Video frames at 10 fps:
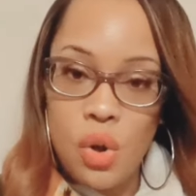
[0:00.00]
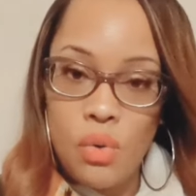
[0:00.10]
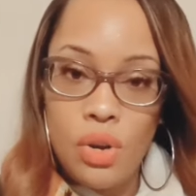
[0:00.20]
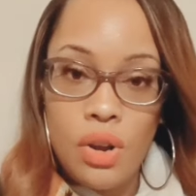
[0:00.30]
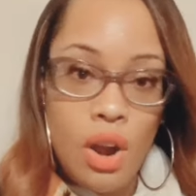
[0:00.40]

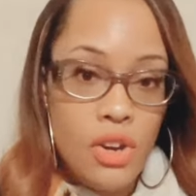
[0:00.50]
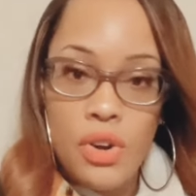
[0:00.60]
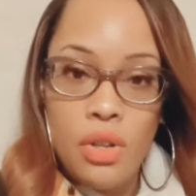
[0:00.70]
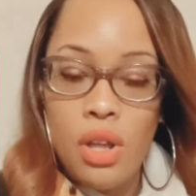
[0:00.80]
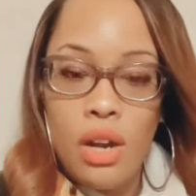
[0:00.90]
are
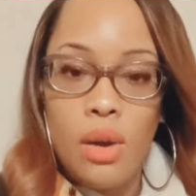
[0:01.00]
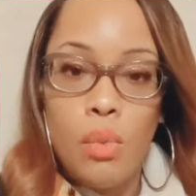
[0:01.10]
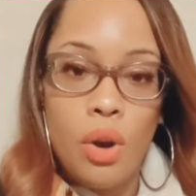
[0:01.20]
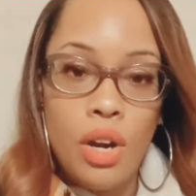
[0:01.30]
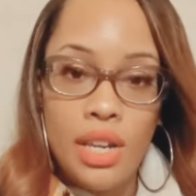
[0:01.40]
no longer
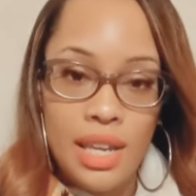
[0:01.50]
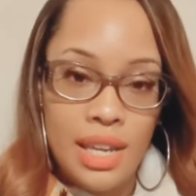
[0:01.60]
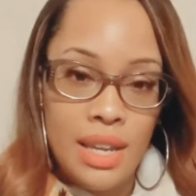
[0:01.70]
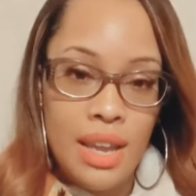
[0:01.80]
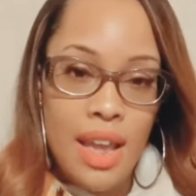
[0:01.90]
working